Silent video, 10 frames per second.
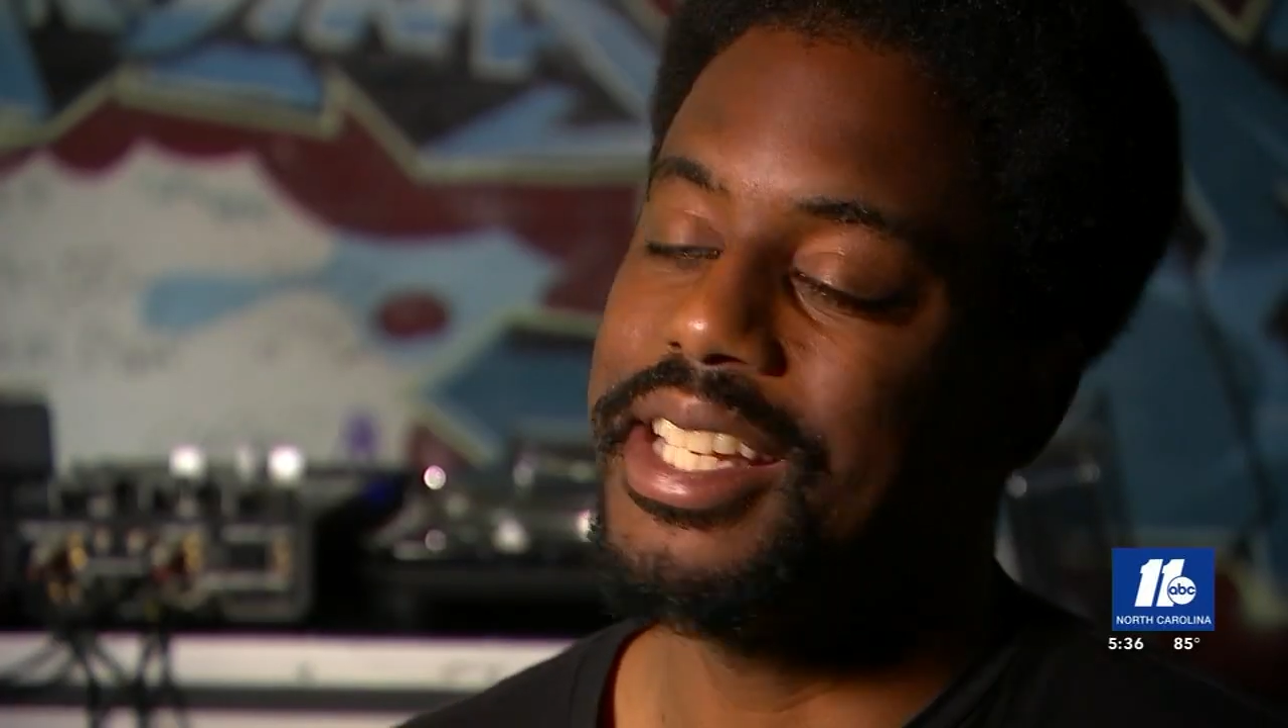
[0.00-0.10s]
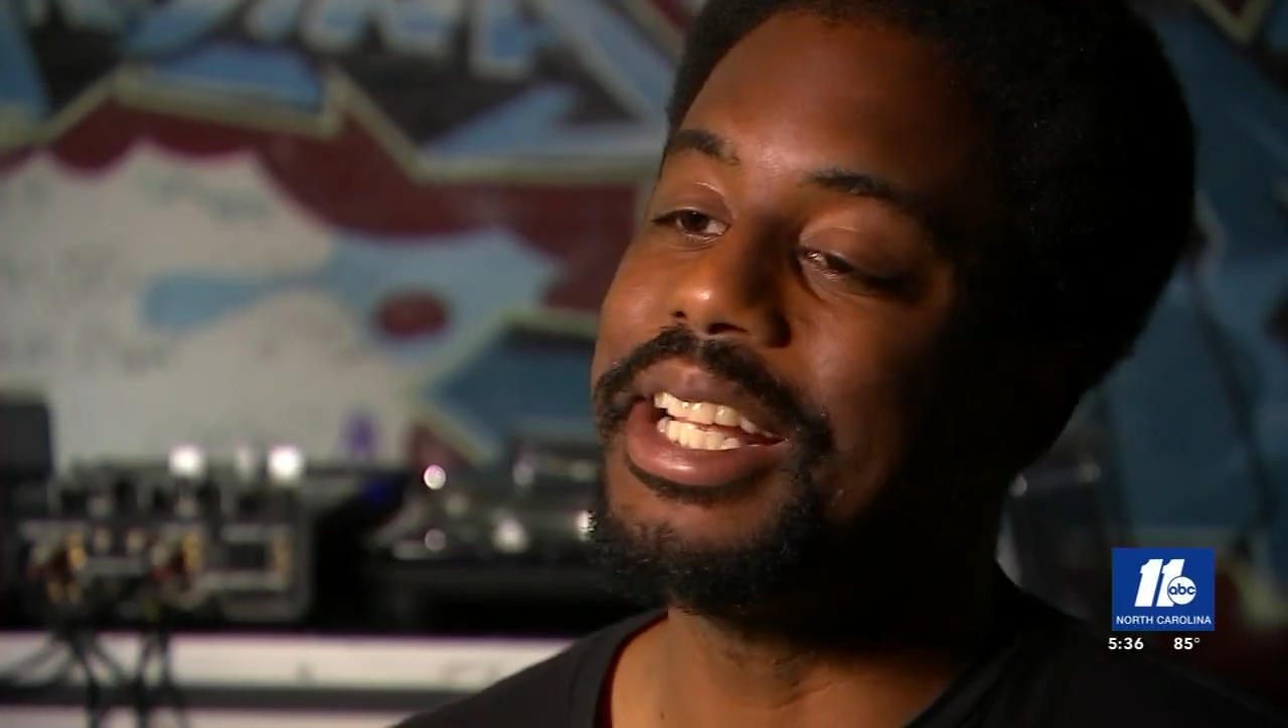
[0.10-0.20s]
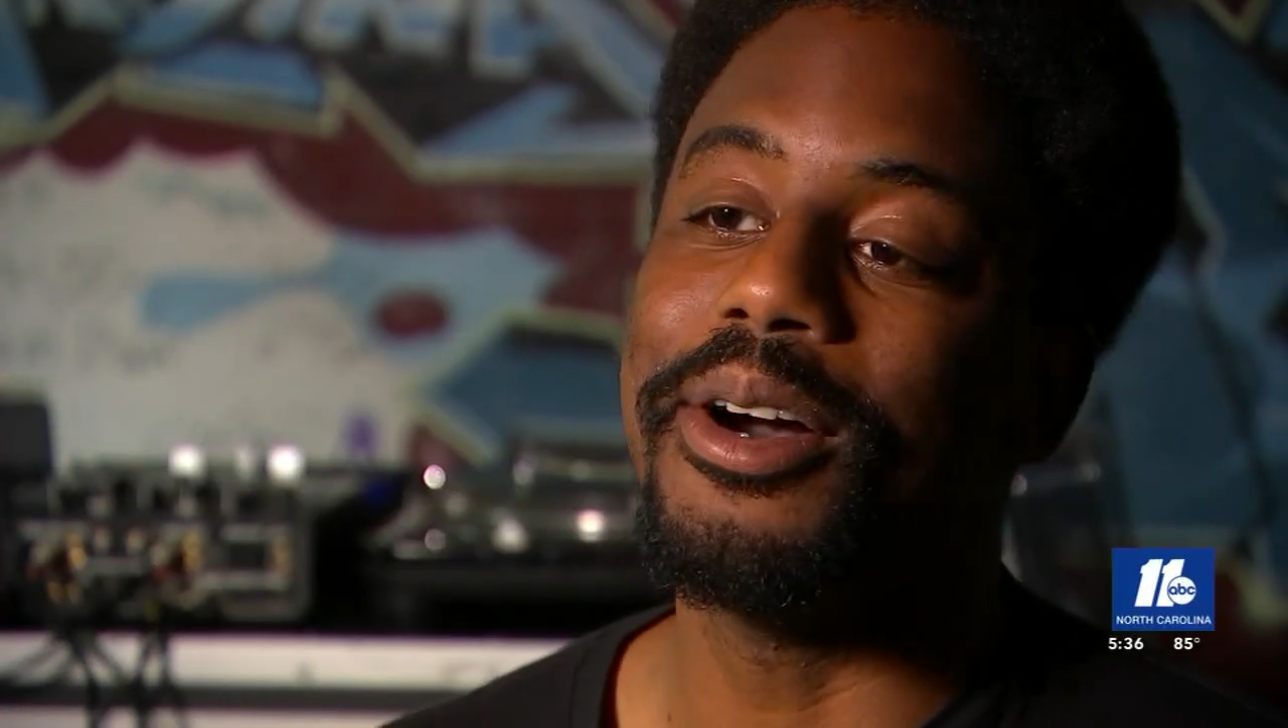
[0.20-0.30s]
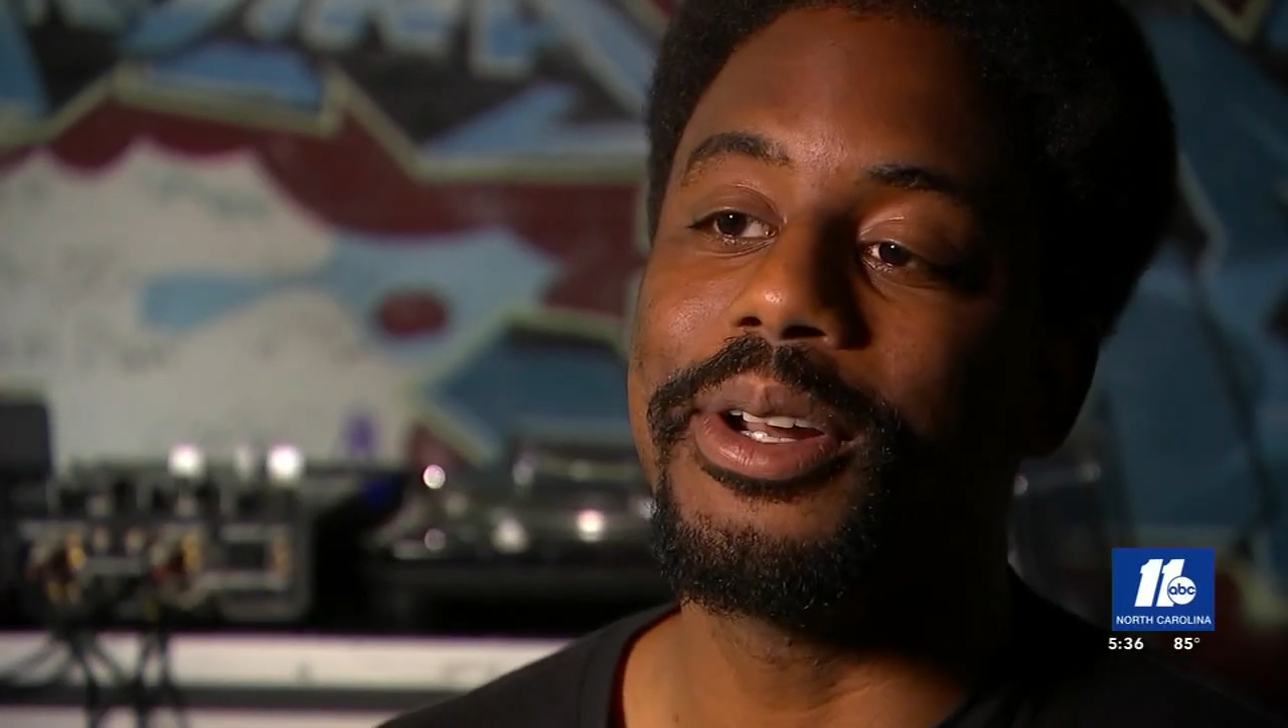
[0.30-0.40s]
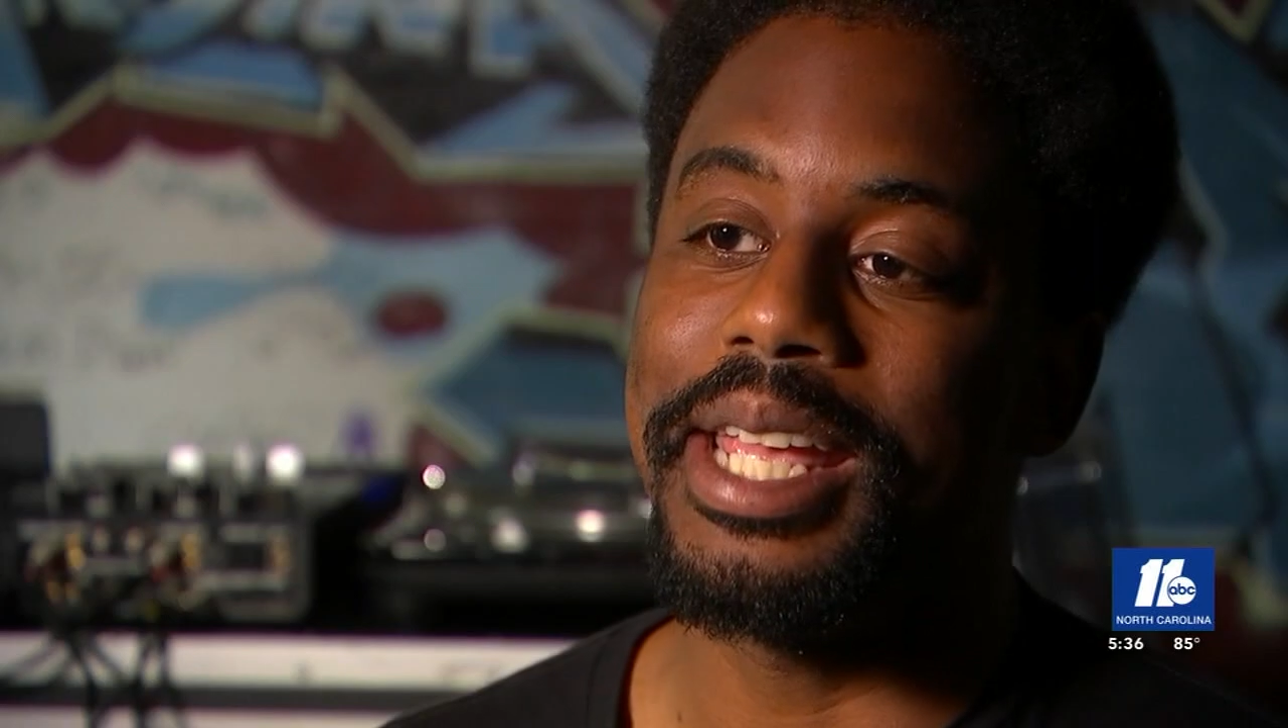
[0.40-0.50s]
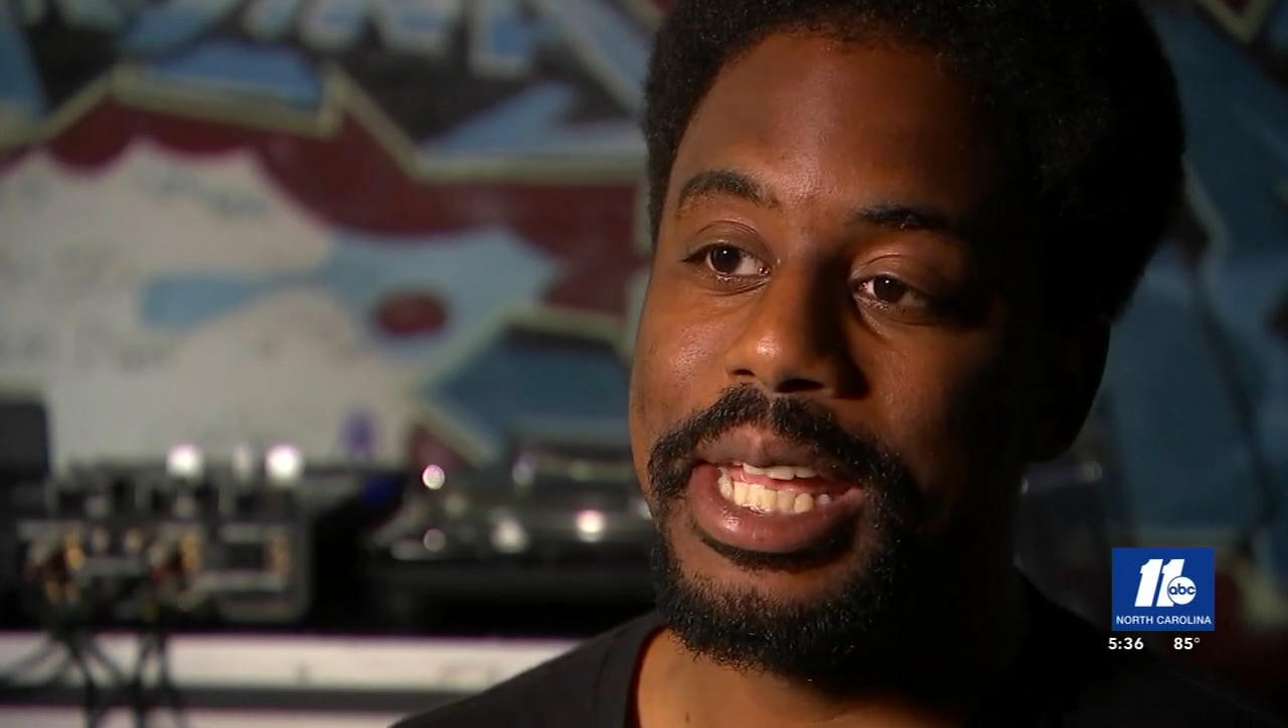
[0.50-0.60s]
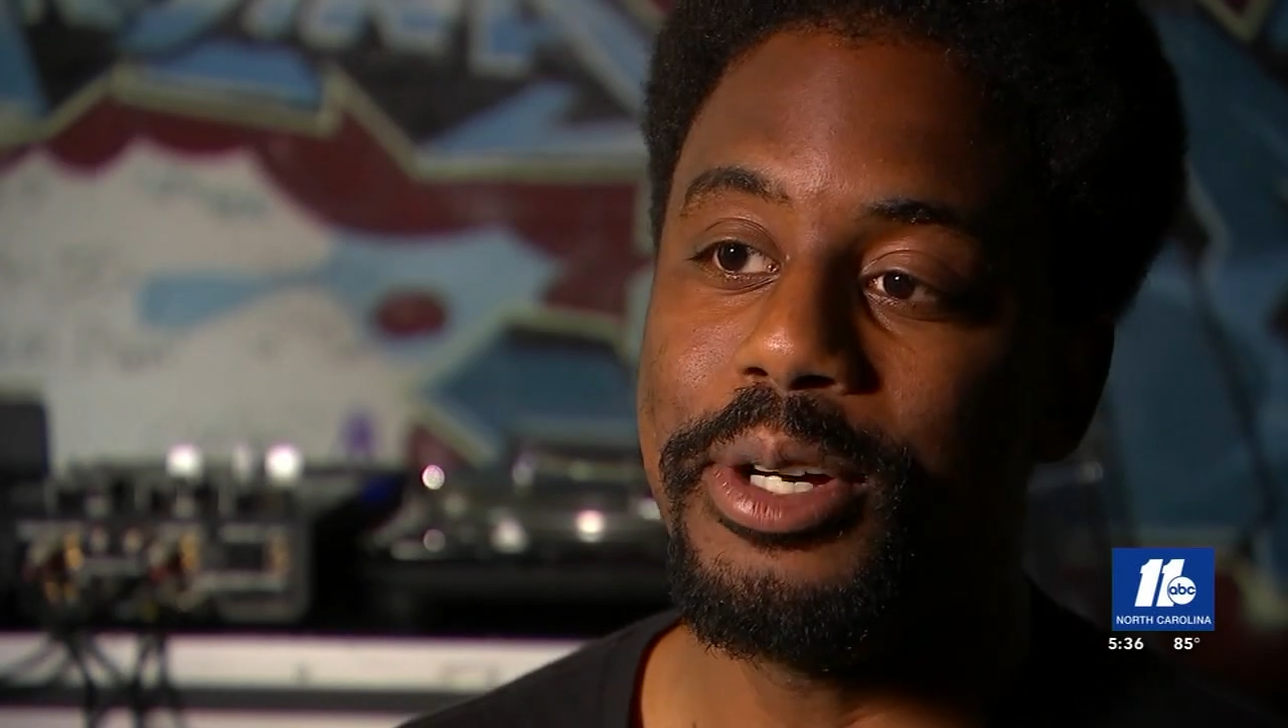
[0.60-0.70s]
Didn't go to